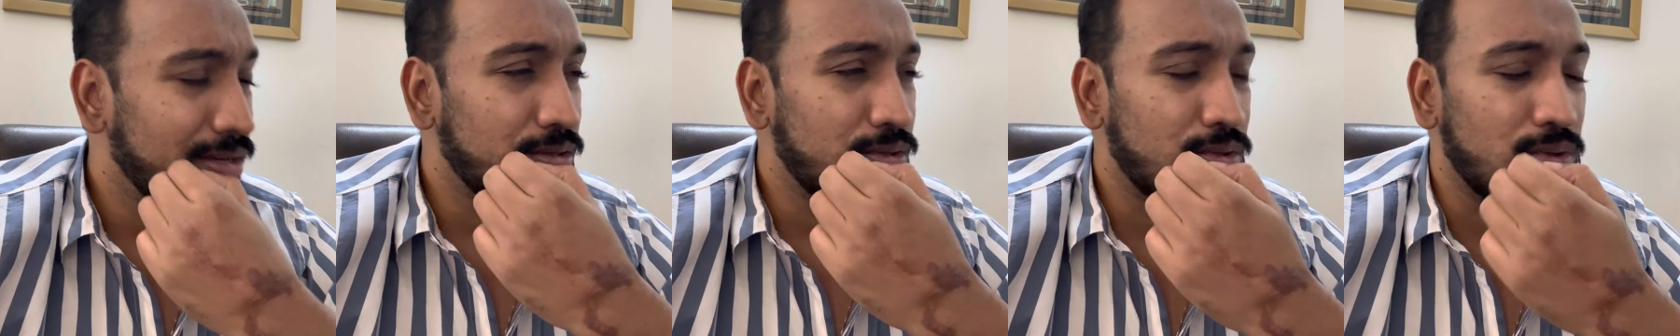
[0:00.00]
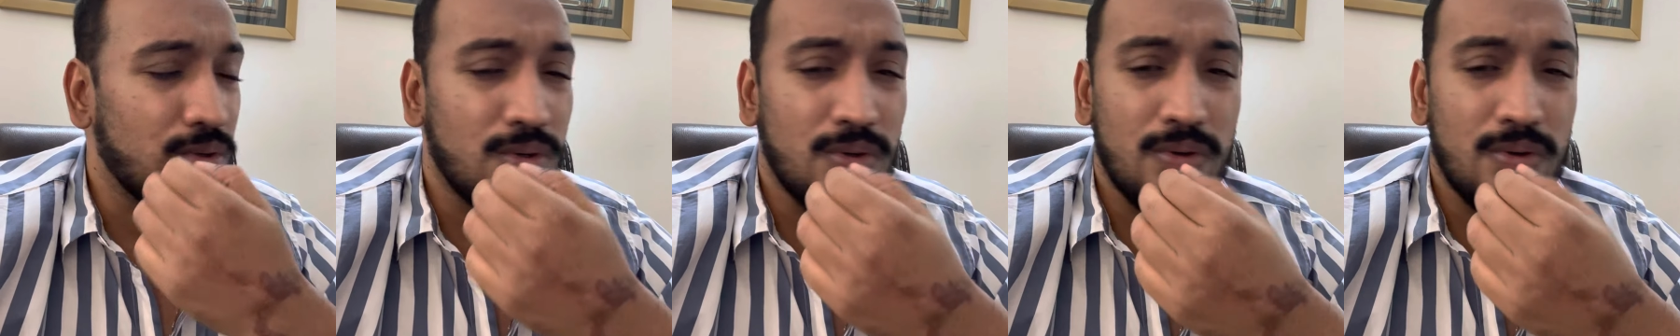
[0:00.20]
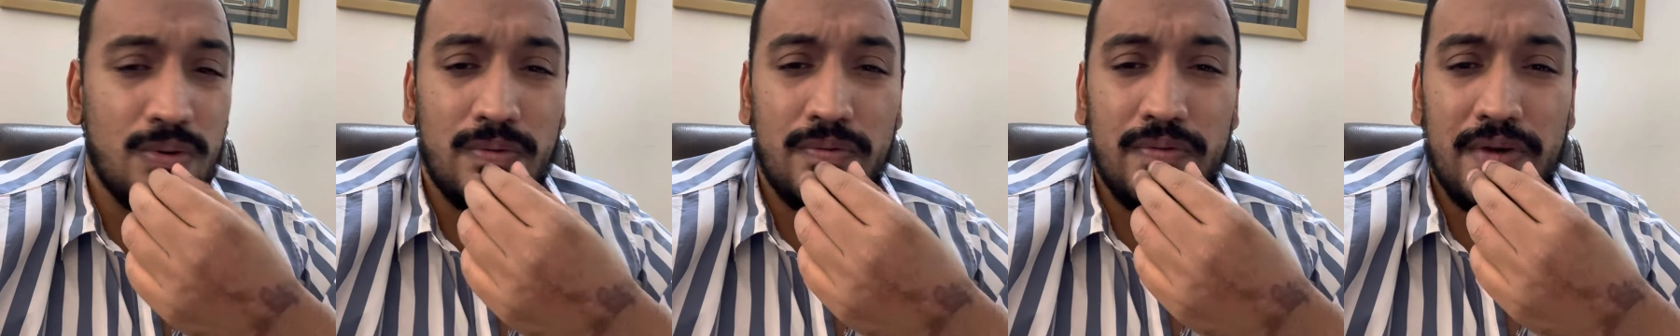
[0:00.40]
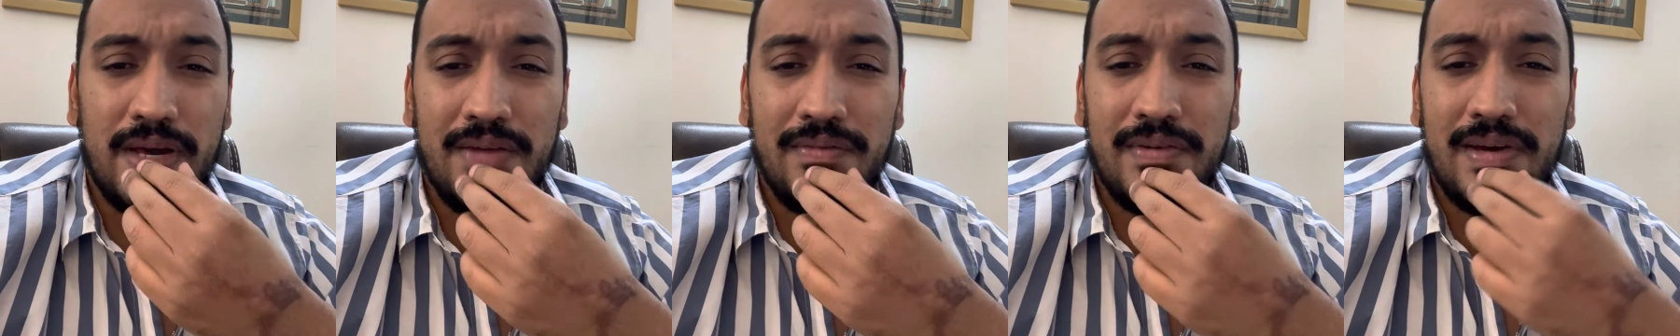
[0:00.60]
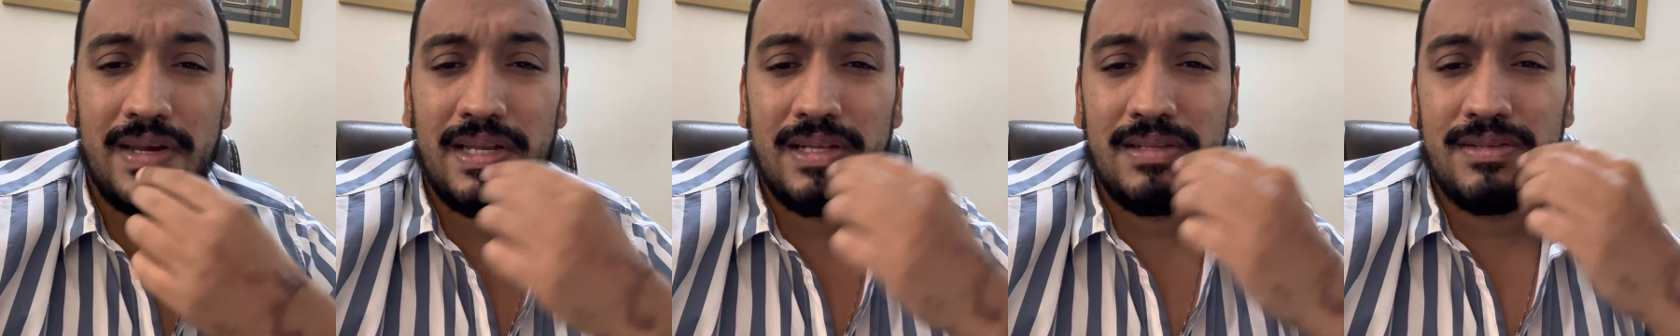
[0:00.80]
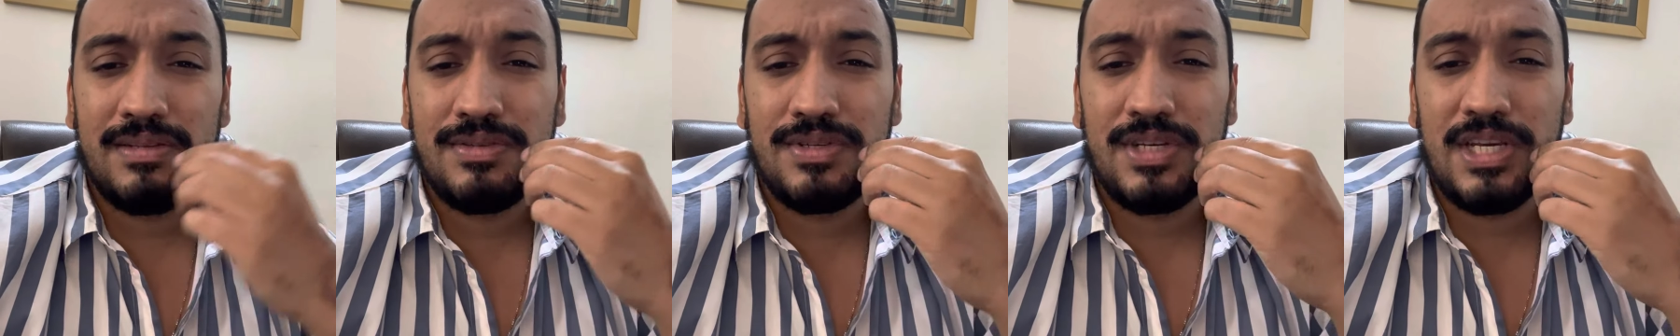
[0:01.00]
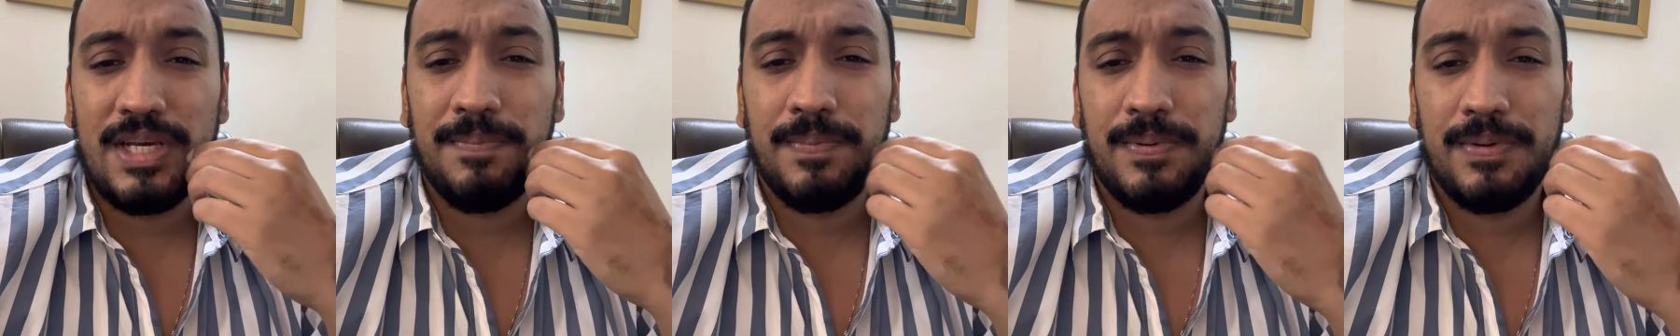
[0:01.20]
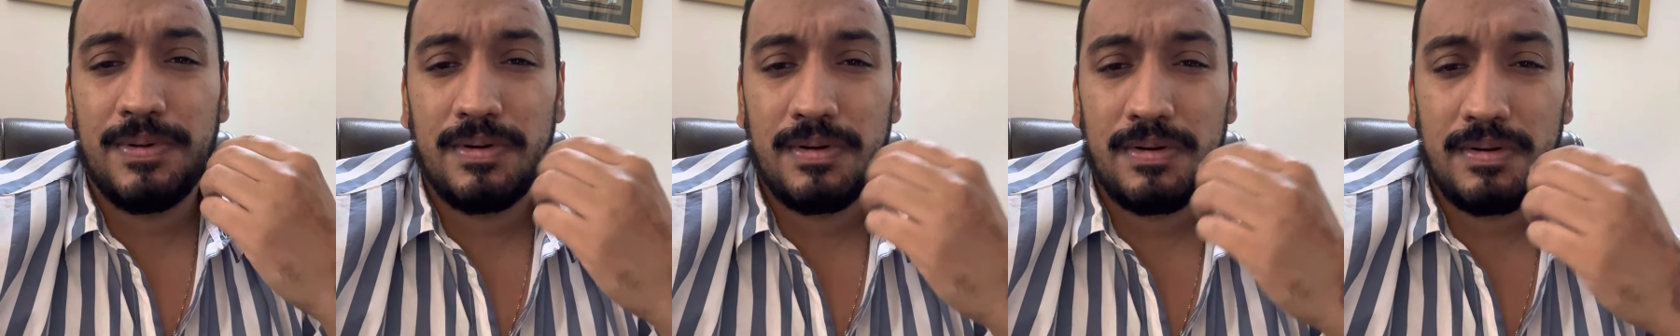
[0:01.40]
So very cheap
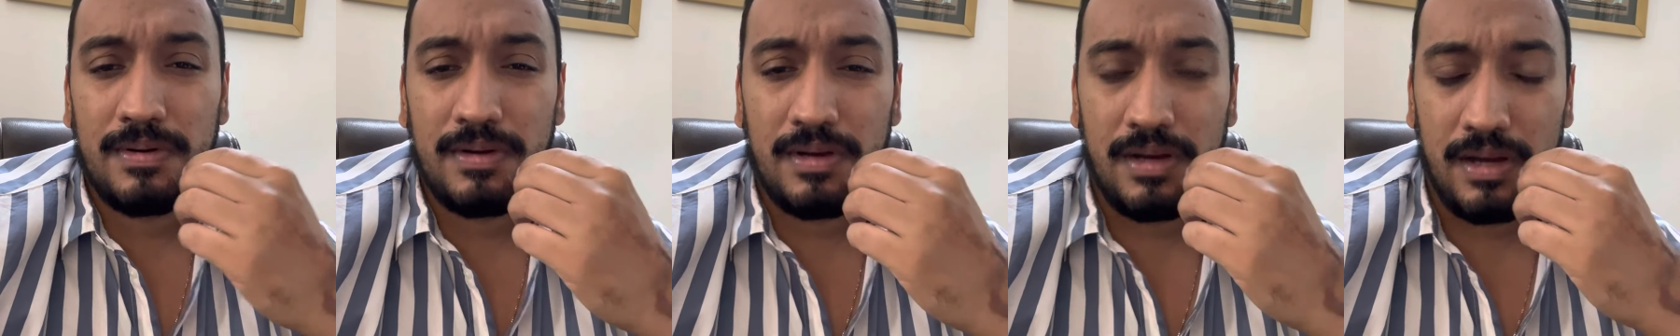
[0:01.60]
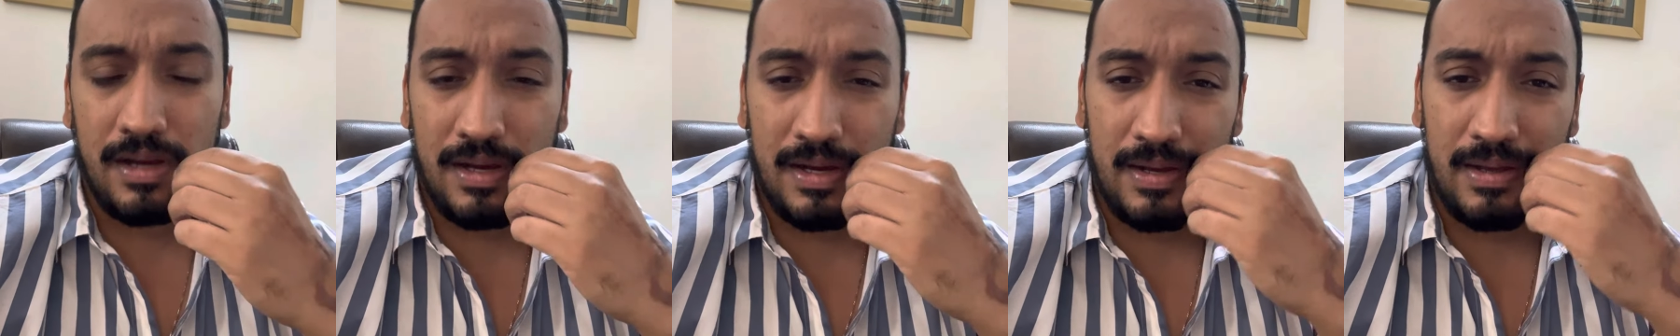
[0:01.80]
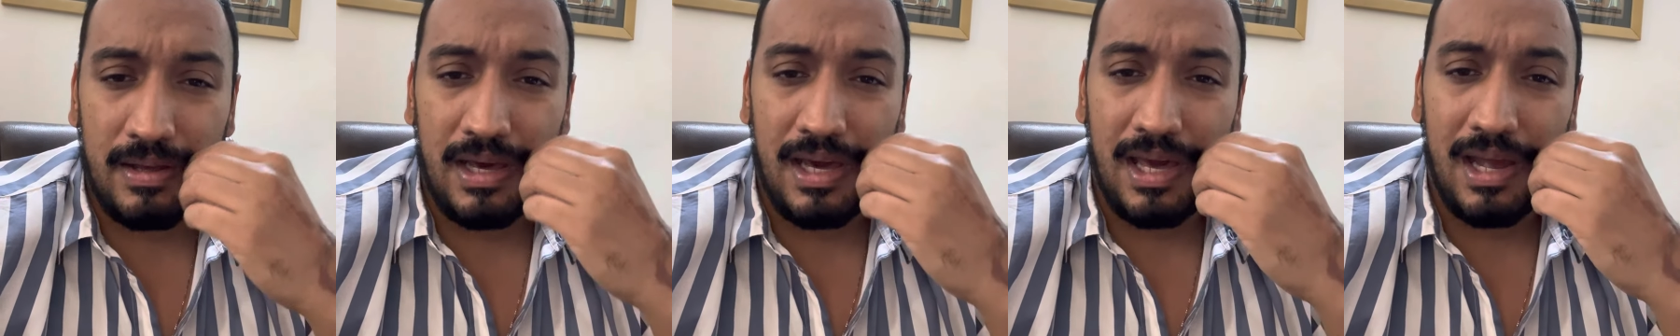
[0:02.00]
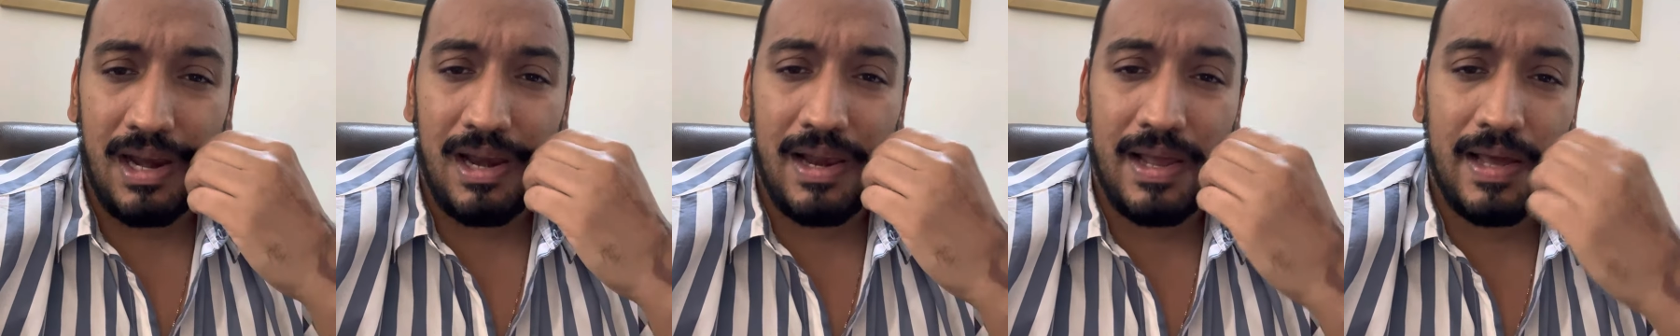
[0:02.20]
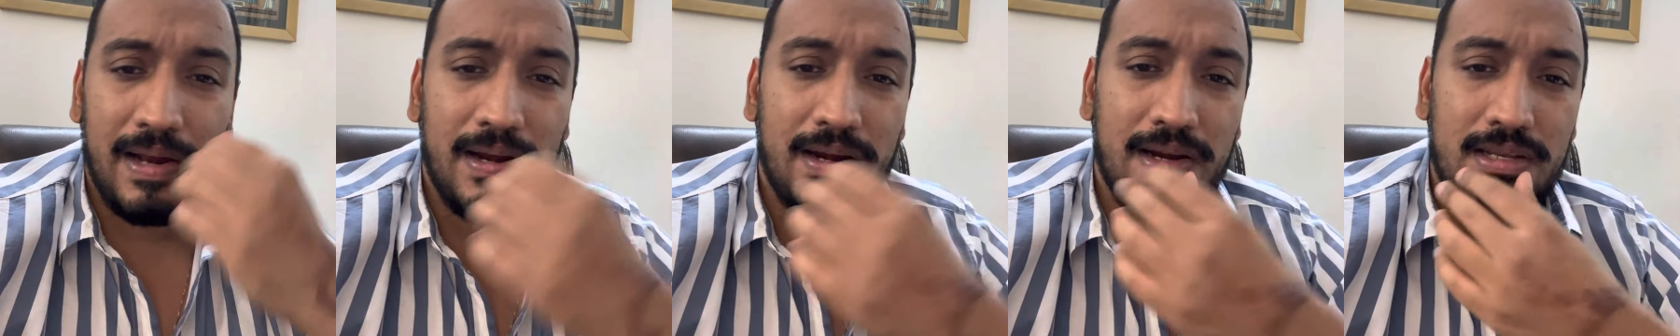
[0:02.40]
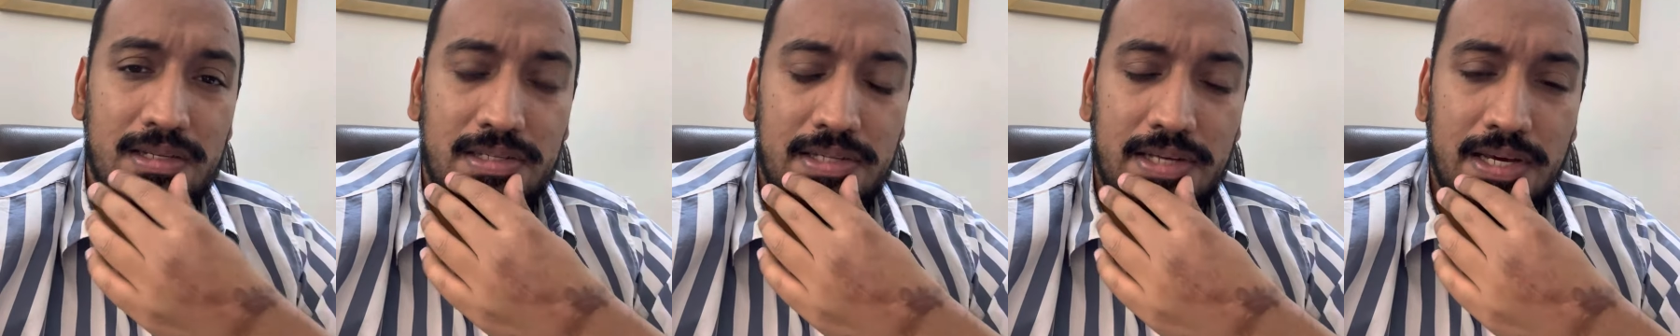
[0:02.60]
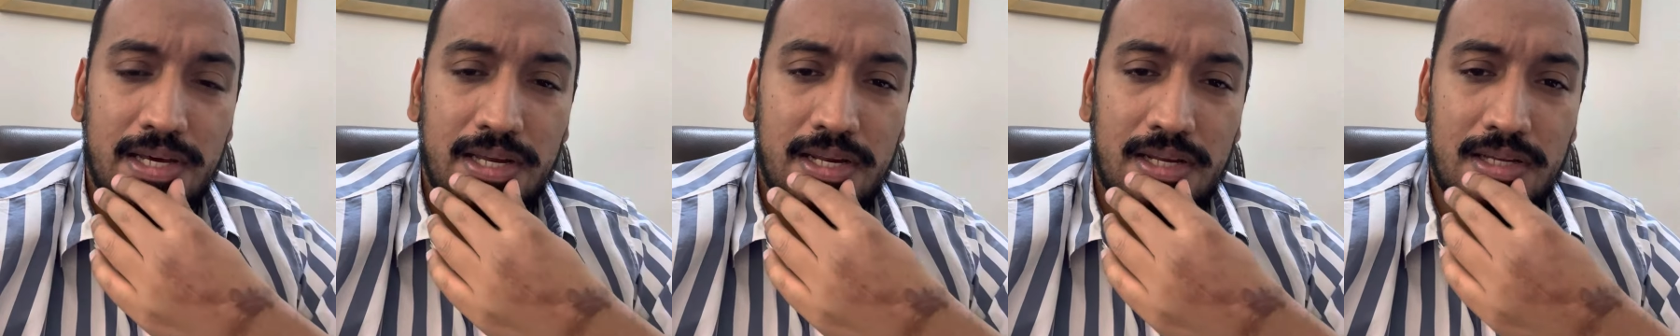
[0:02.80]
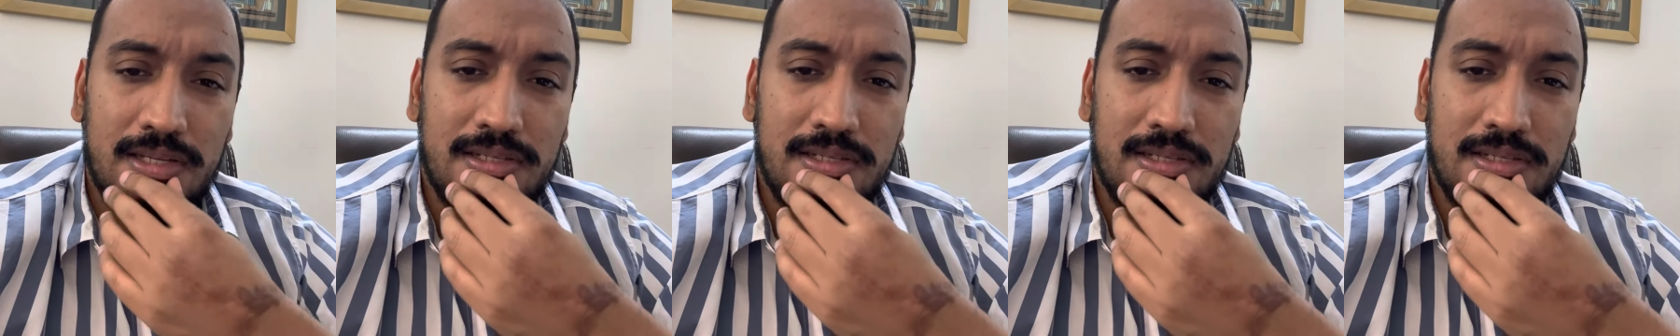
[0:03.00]
airline it is there,